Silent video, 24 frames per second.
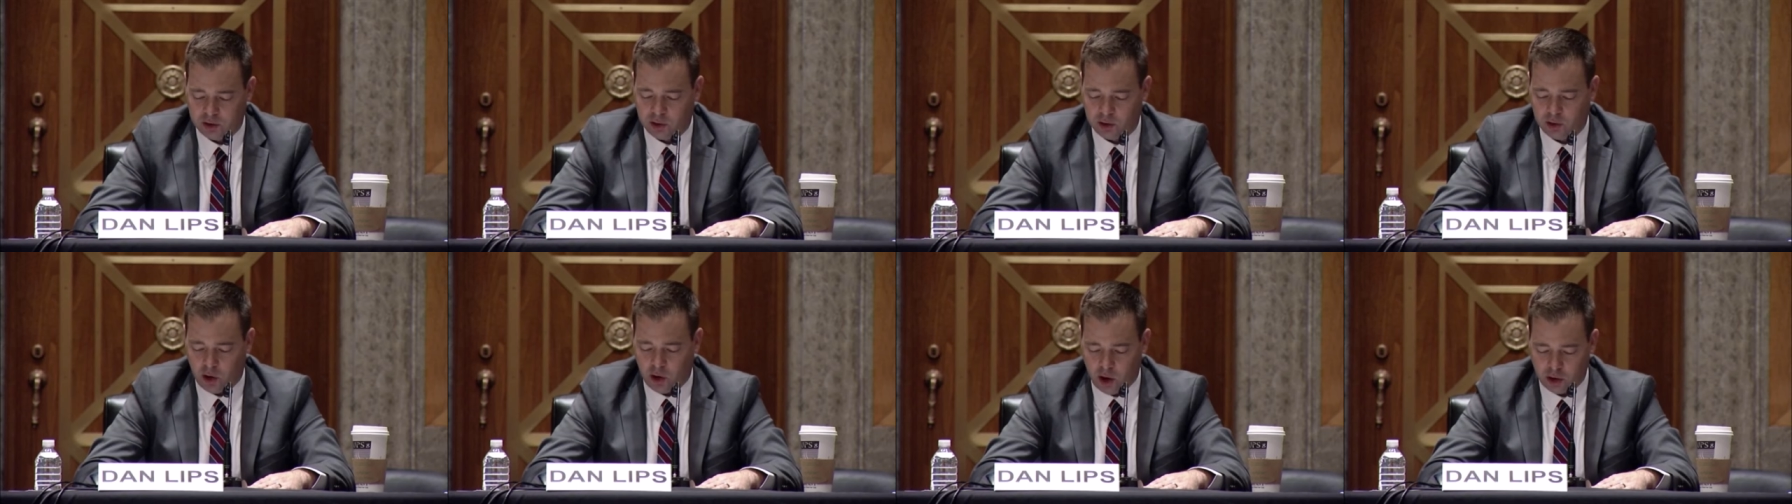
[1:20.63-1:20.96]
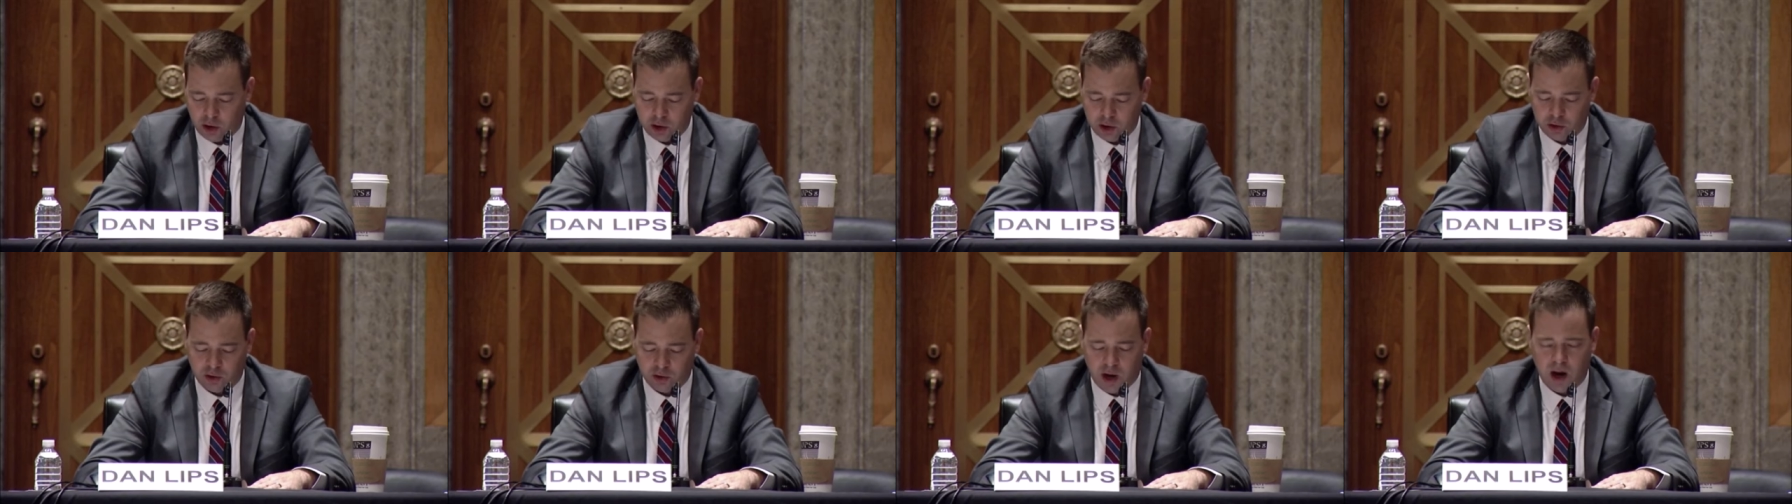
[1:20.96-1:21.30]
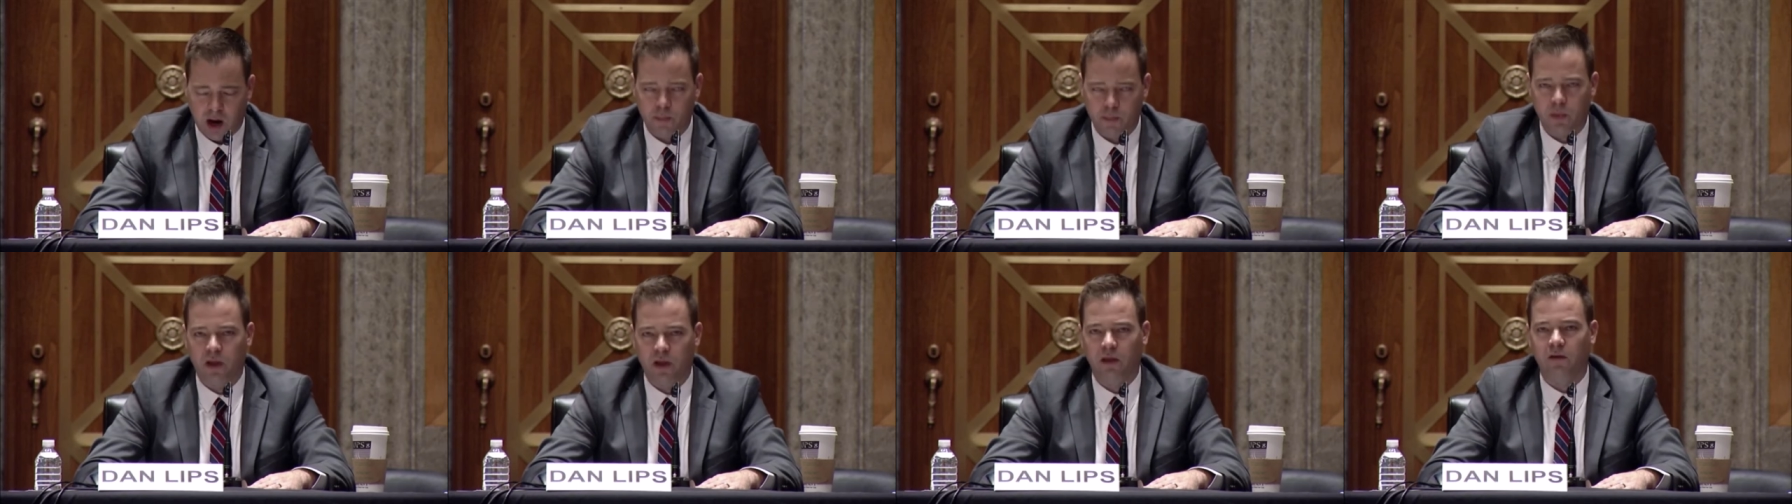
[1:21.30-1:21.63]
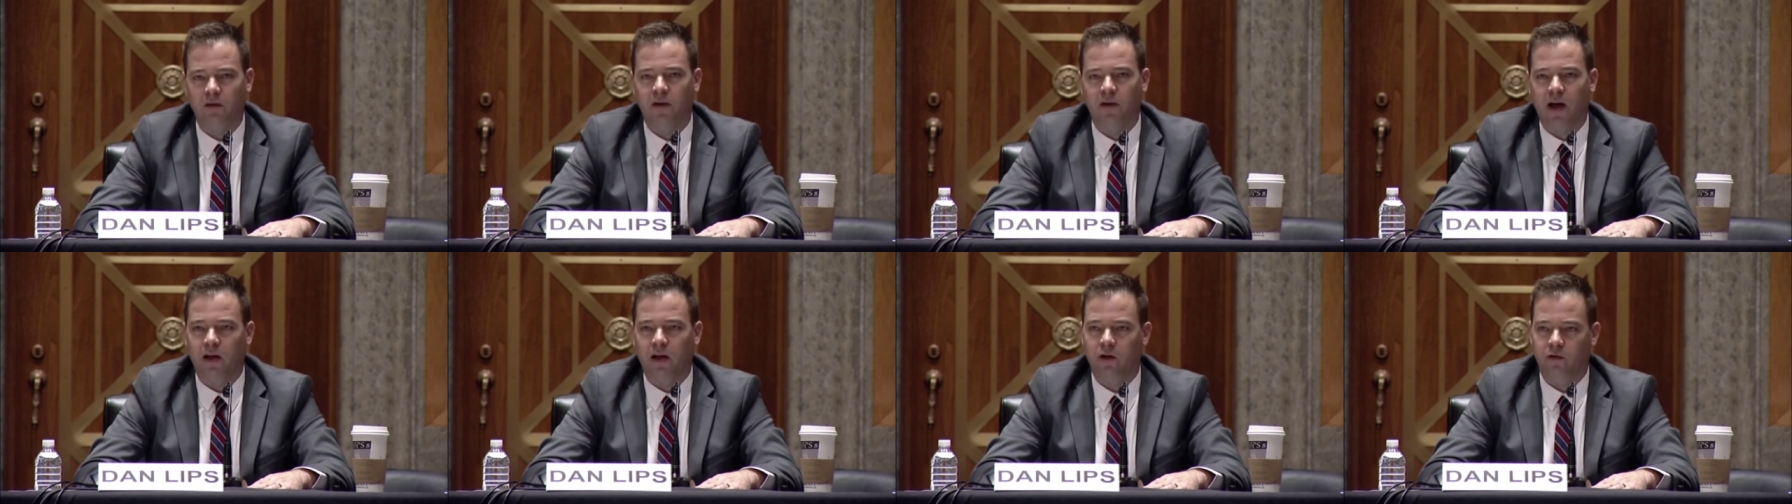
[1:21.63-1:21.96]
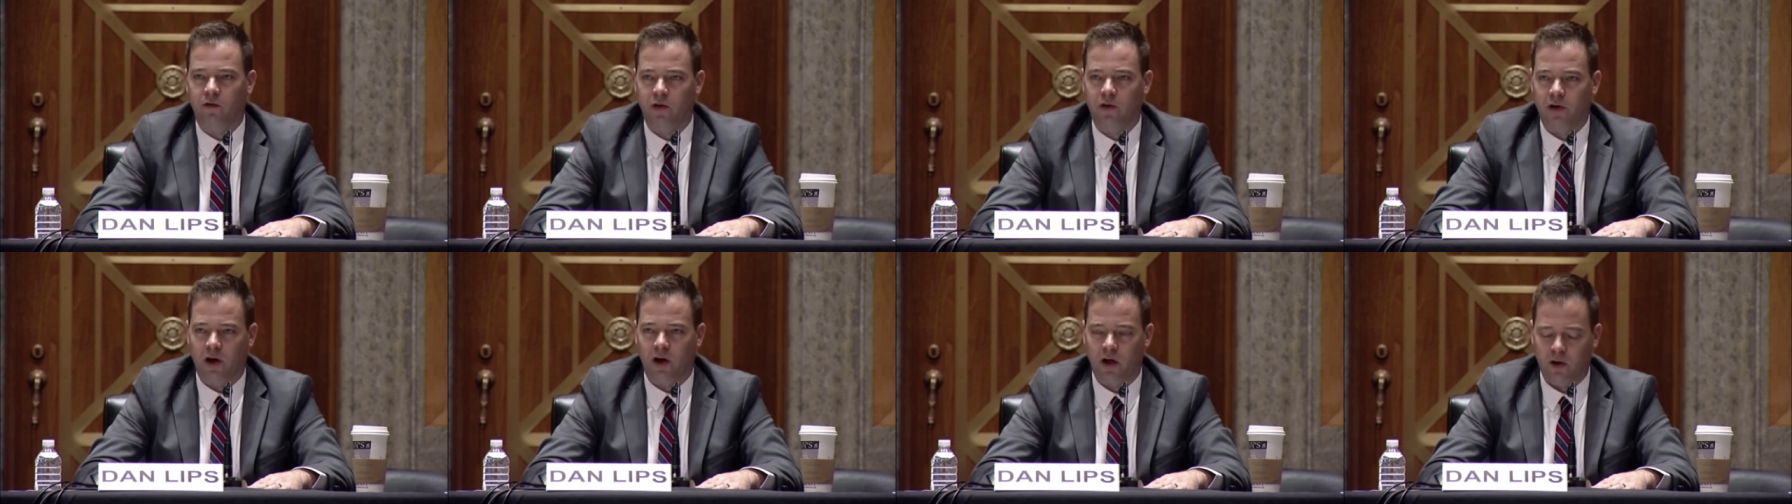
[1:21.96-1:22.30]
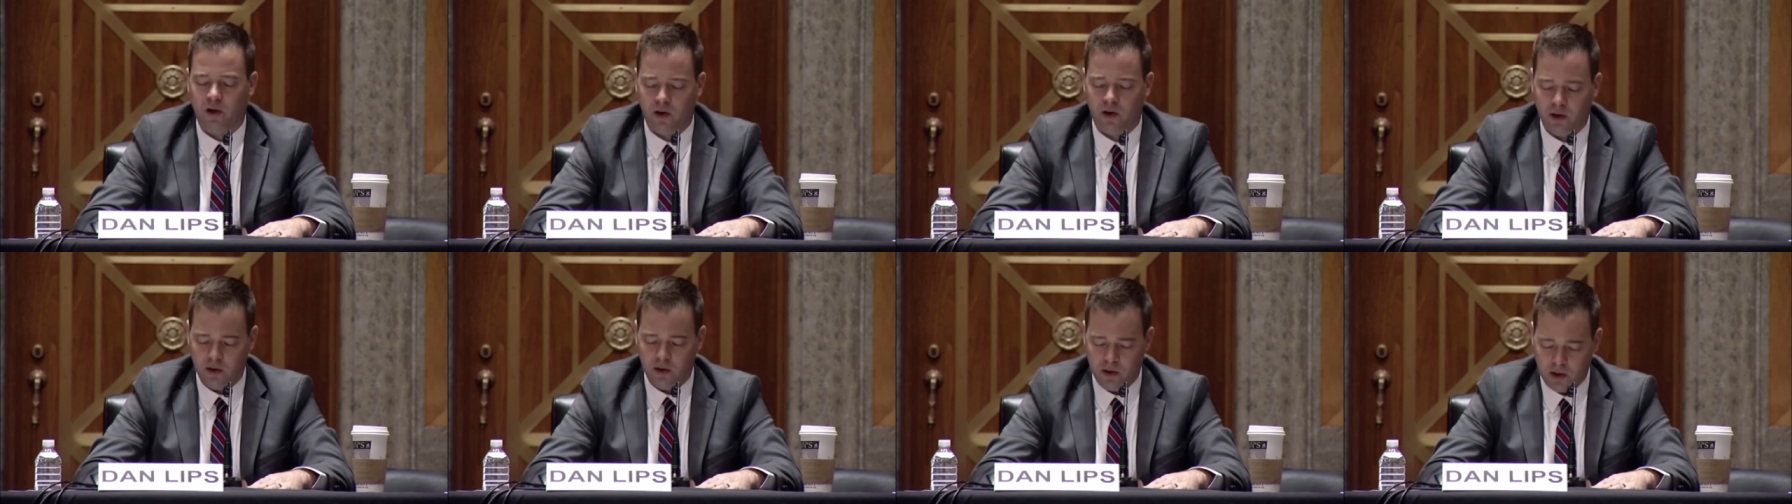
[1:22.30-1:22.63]
a large drop in the value of the
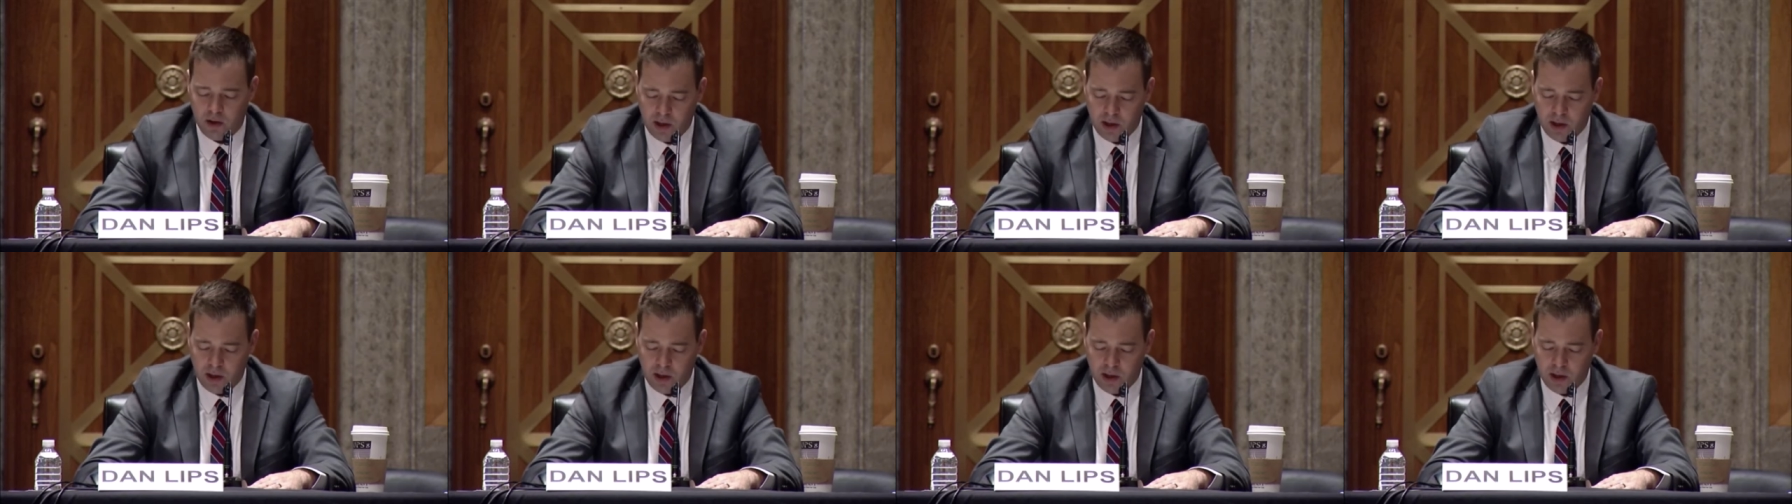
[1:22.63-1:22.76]
dollar